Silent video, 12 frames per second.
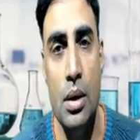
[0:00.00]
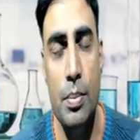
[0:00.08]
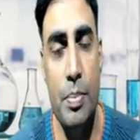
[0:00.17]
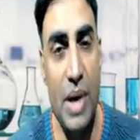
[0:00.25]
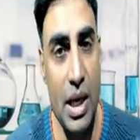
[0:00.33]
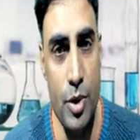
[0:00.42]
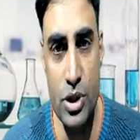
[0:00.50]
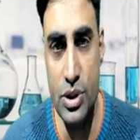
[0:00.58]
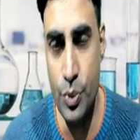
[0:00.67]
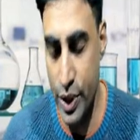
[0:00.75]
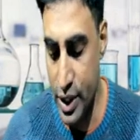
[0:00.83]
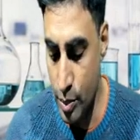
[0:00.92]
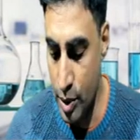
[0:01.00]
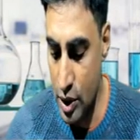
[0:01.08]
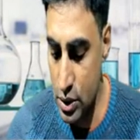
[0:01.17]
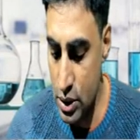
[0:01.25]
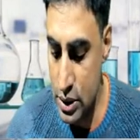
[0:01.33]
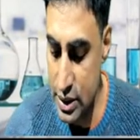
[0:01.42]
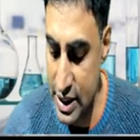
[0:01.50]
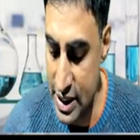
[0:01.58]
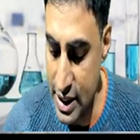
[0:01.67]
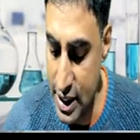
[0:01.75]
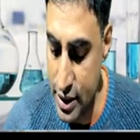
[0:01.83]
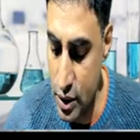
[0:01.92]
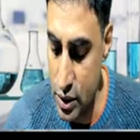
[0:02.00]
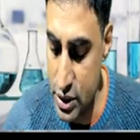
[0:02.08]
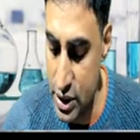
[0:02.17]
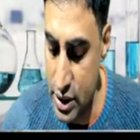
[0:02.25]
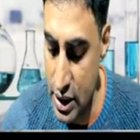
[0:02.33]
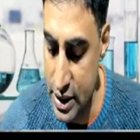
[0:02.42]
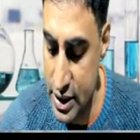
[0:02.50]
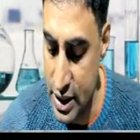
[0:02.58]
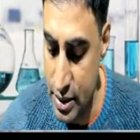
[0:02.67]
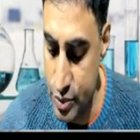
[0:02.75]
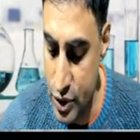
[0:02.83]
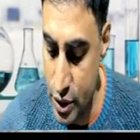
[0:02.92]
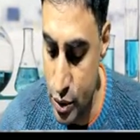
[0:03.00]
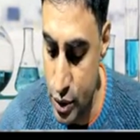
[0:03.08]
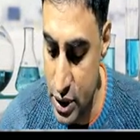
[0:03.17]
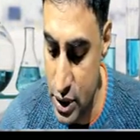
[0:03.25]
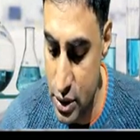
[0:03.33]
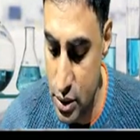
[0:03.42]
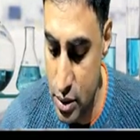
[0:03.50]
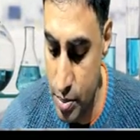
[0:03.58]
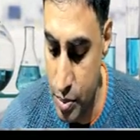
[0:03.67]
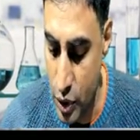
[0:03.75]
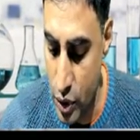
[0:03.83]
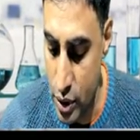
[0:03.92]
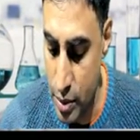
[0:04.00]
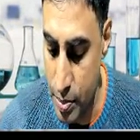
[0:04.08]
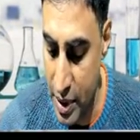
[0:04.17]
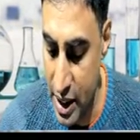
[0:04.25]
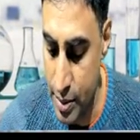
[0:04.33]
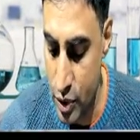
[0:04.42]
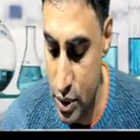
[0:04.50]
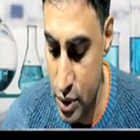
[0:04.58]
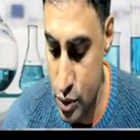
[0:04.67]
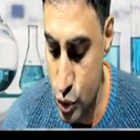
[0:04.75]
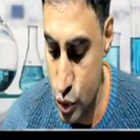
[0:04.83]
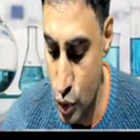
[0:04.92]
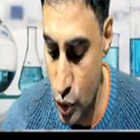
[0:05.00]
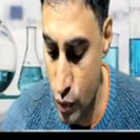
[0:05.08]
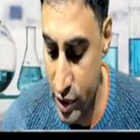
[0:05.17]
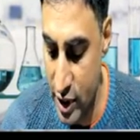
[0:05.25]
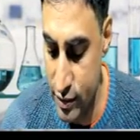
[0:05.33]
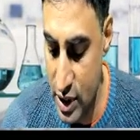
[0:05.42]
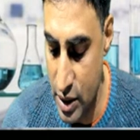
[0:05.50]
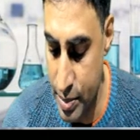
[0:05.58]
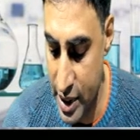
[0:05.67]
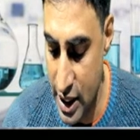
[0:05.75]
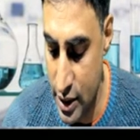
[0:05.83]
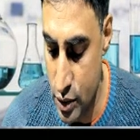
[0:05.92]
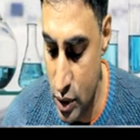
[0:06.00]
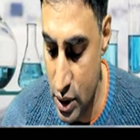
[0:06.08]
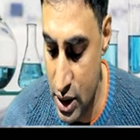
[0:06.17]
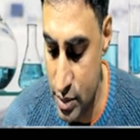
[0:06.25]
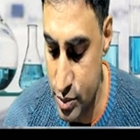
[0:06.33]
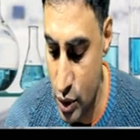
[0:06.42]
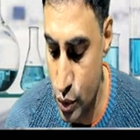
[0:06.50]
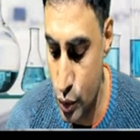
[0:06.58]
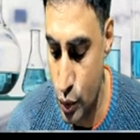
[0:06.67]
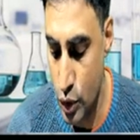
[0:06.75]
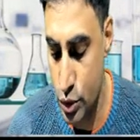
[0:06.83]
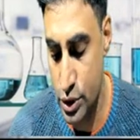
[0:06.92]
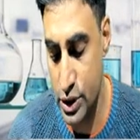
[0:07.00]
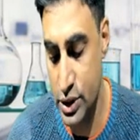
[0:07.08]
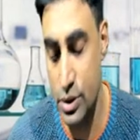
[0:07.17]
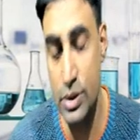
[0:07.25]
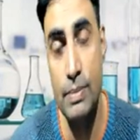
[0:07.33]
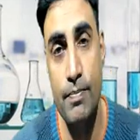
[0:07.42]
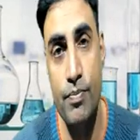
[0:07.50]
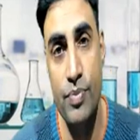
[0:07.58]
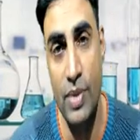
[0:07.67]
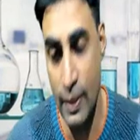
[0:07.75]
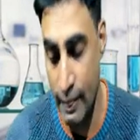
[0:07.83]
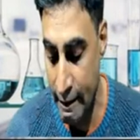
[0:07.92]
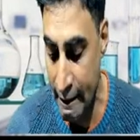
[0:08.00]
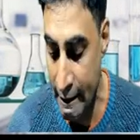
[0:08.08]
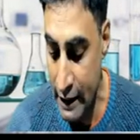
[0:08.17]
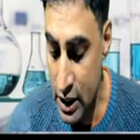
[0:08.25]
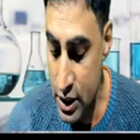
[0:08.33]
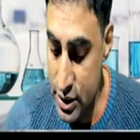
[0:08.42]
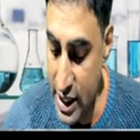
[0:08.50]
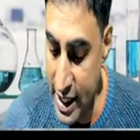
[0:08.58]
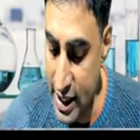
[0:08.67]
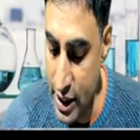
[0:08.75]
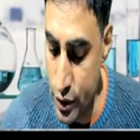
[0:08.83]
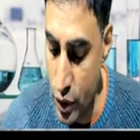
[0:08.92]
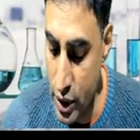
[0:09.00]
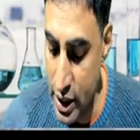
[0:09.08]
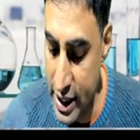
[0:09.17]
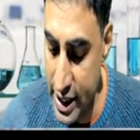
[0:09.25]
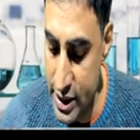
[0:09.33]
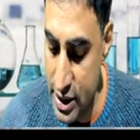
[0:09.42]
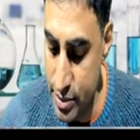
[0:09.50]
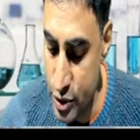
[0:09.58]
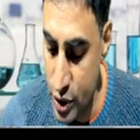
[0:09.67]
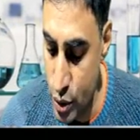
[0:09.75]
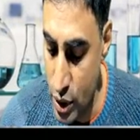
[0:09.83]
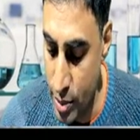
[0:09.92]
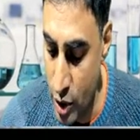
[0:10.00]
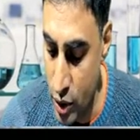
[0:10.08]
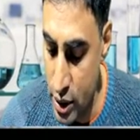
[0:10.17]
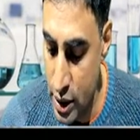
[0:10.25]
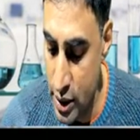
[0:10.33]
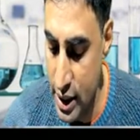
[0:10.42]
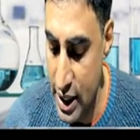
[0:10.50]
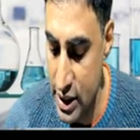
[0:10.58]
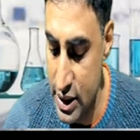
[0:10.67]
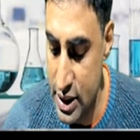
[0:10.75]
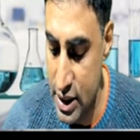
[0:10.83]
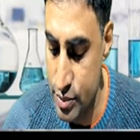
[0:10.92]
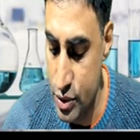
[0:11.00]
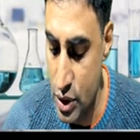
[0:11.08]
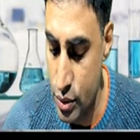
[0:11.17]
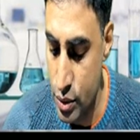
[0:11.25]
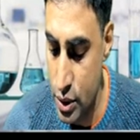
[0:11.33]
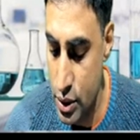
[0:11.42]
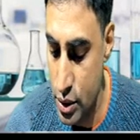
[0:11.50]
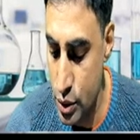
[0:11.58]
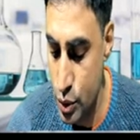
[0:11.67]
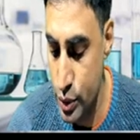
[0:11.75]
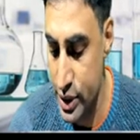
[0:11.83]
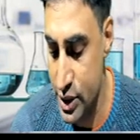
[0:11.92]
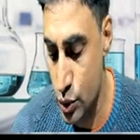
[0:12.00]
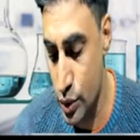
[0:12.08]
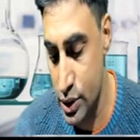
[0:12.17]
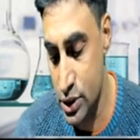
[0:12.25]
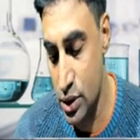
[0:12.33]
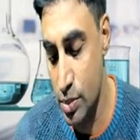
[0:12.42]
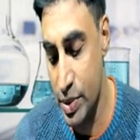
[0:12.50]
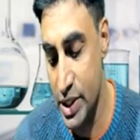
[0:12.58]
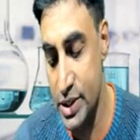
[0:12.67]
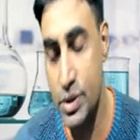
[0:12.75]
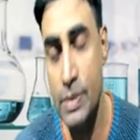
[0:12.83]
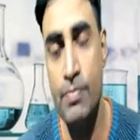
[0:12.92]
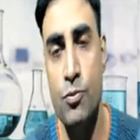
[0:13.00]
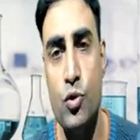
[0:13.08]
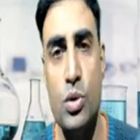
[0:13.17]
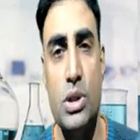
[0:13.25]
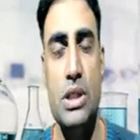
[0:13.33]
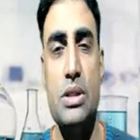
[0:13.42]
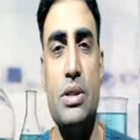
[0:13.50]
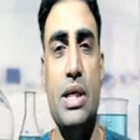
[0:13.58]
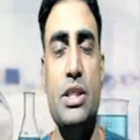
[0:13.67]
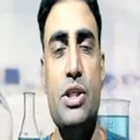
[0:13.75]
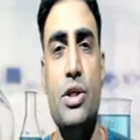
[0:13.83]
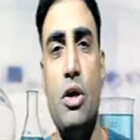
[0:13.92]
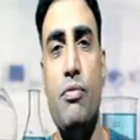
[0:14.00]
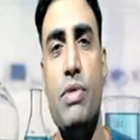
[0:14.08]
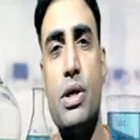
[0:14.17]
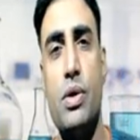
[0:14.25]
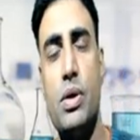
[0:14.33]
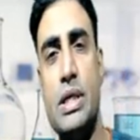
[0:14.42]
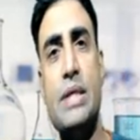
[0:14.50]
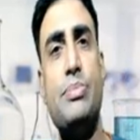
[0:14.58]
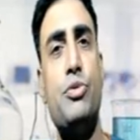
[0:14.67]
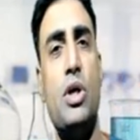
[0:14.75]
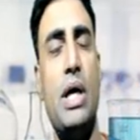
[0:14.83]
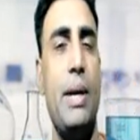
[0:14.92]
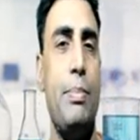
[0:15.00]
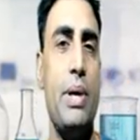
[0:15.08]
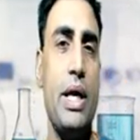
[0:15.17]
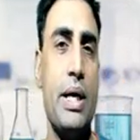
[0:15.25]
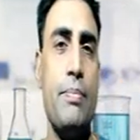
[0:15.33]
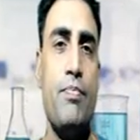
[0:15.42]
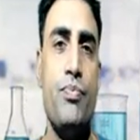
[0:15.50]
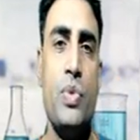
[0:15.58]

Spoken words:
Pi bond is a weaker bond. This electron generally jumps into this bond, pi bond. So one of the unpaired electron comes out to oxygen. That electron again jumps into the bond and it comes out to its original place. So this transition of electron keeps on happening.